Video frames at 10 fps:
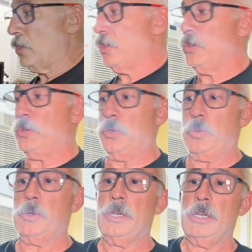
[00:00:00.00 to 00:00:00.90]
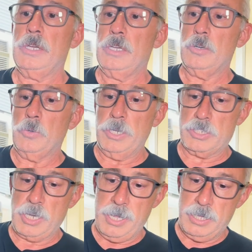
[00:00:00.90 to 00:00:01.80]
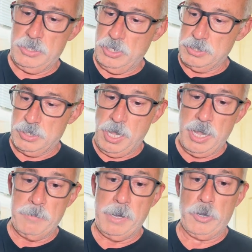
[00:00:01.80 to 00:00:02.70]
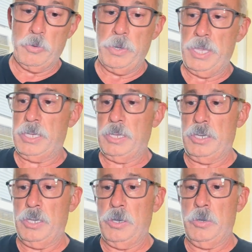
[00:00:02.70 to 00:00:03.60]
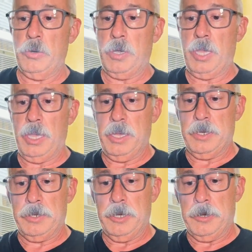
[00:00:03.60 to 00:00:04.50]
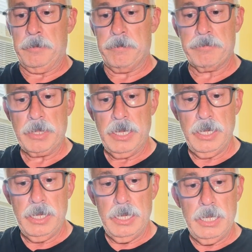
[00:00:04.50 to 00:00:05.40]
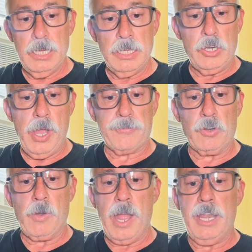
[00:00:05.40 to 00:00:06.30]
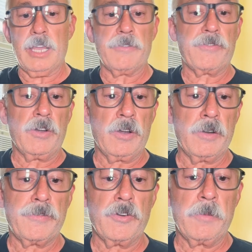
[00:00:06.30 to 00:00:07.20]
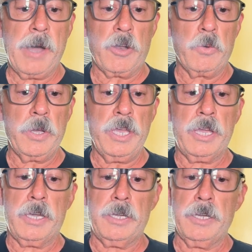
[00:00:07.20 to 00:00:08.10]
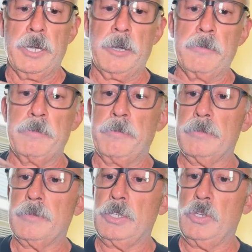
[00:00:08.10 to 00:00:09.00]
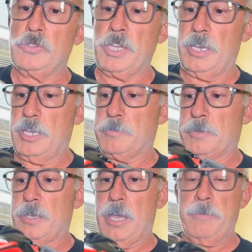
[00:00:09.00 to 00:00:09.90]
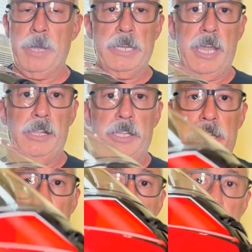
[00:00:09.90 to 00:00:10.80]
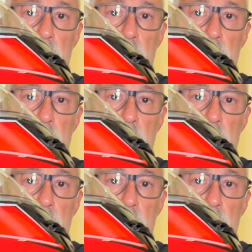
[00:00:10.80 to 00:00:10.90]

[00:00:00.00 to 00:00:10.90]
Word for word: 2, which I just got about a week ago. And, um, you know, after riding it for, for about a week, um, using it as kind of my daily